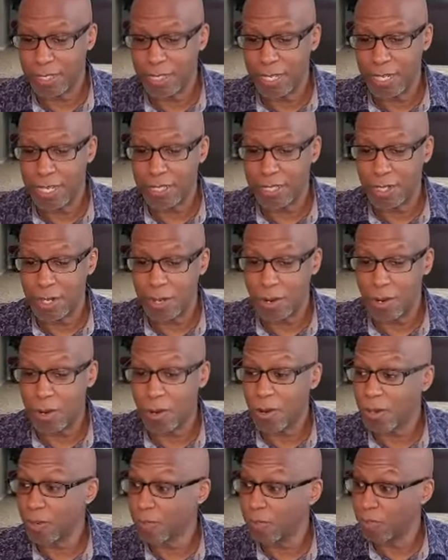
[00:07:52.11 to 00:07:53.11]
He has a
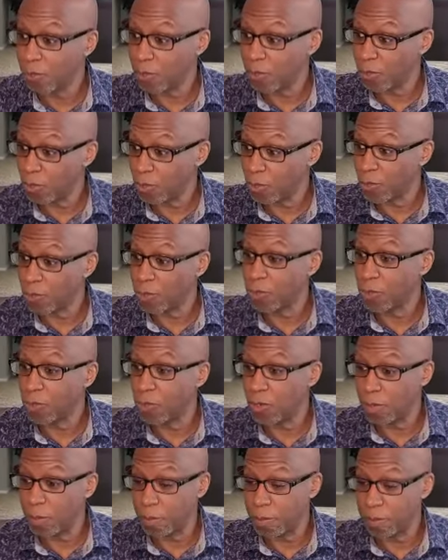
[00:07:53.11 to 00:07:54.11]
heart for those who
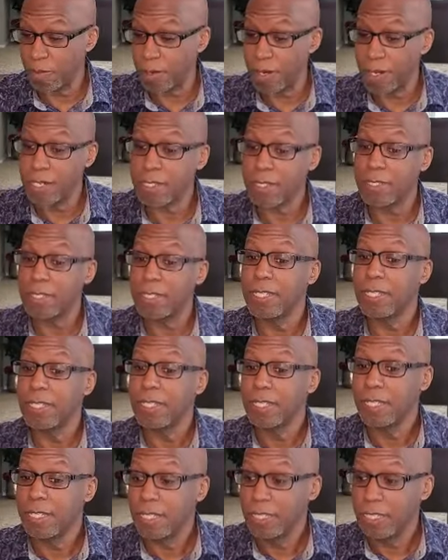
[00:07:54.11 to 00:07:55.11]
are oppressed,
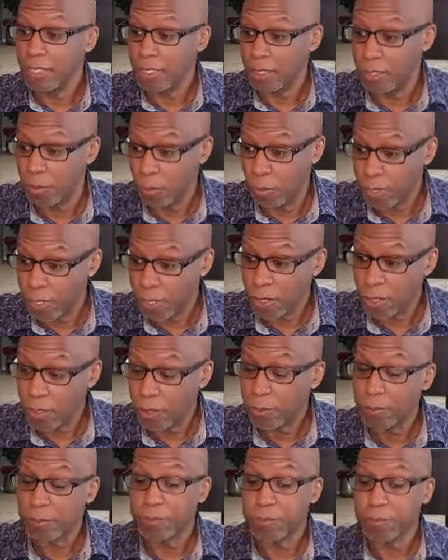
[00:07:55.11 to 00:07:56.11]
the
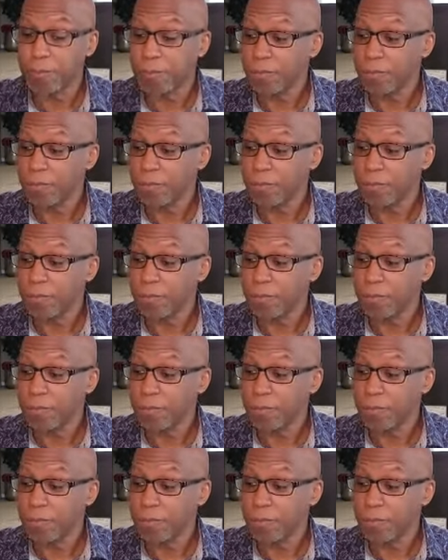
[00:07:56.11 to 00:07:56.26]
widow,